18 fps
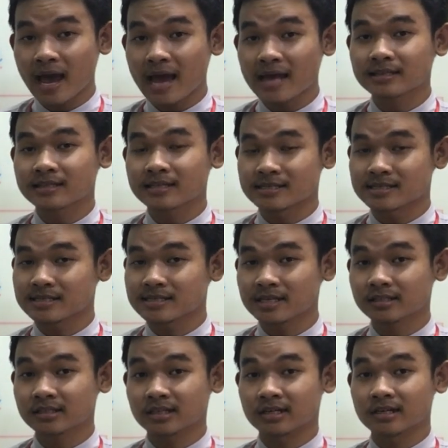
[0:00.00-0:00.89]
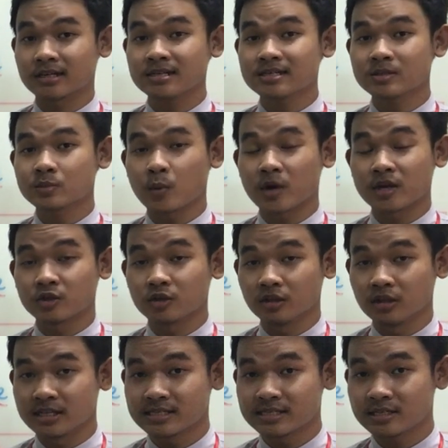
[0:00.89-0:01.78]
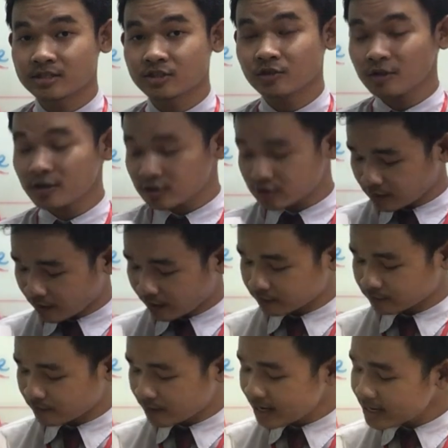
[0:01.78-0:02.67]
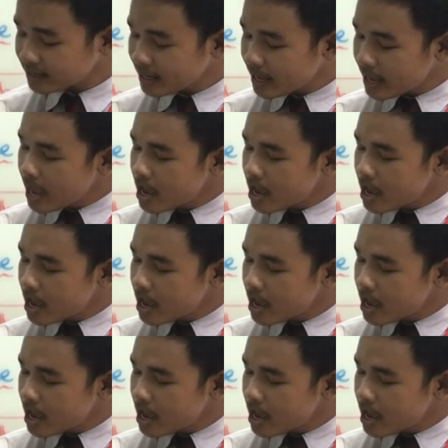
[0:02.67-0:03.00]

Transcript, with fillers: add the stickers when you listen to the track, right?